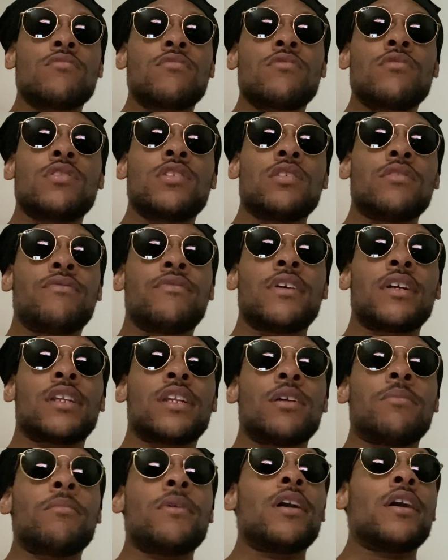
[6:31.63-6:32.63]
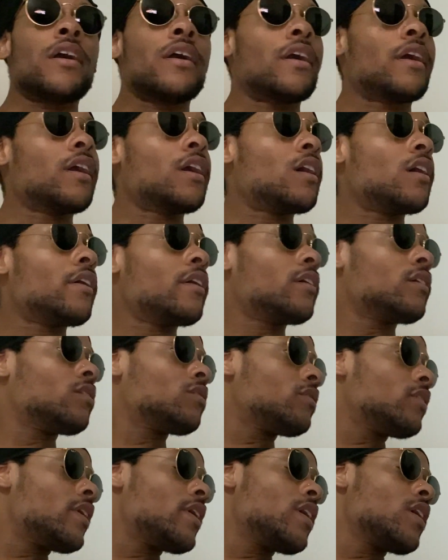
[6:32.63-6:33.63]
Shit fucked up by her, y'all.
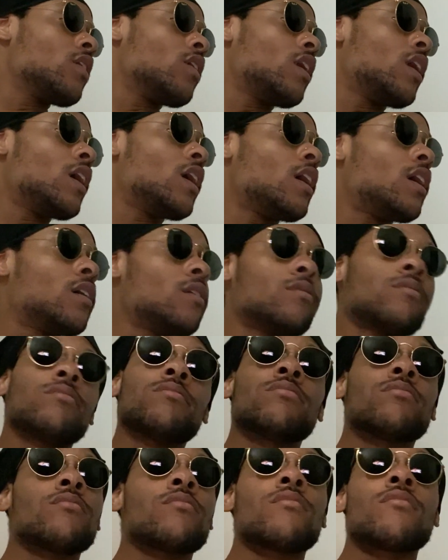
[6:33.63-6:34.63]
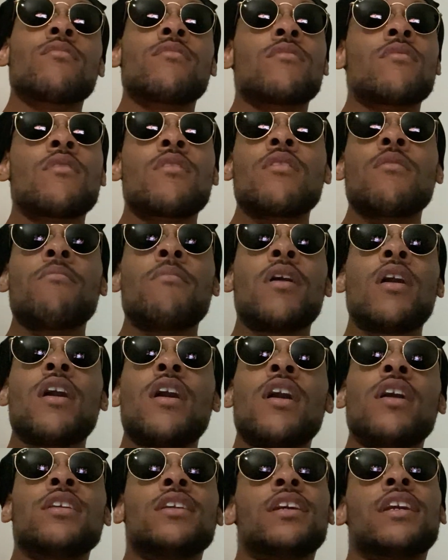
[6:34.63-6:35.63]
I ain't gonna lie. My
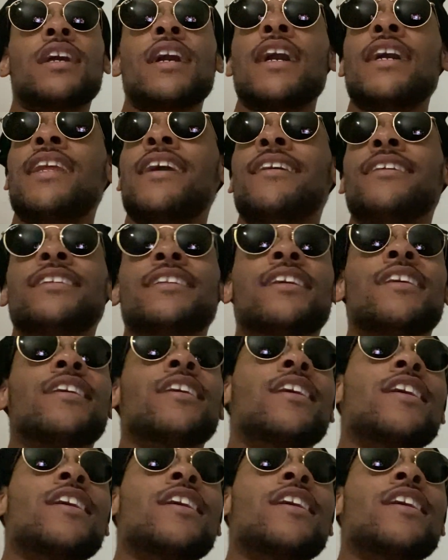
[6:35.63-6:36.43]
heart didn't goddamn turn